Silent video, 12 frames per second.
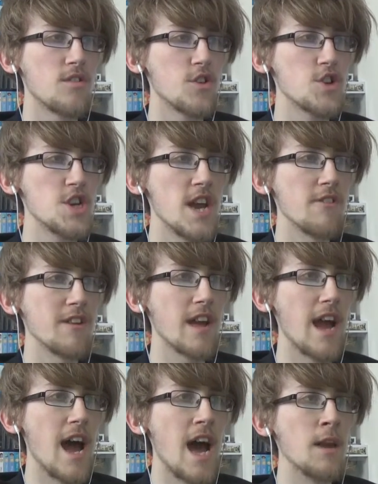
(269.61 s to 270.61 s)
the
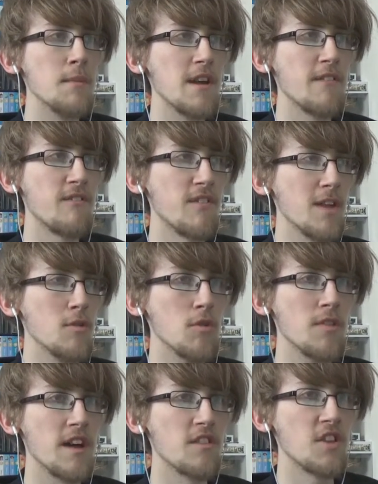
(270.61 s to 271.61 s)
generic anime
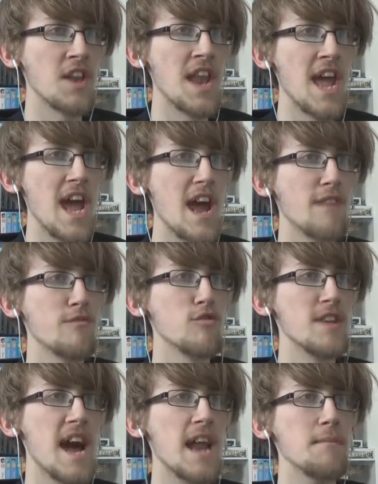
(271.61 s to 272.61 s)
feel that's in
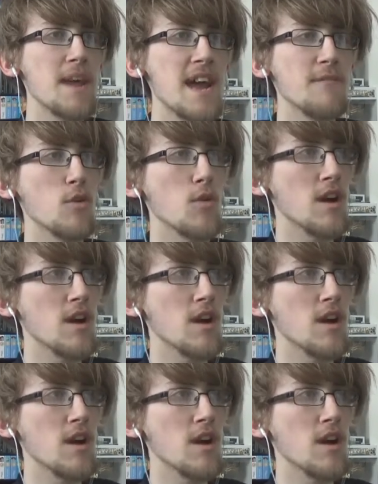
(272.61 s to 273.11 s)
every anime ever,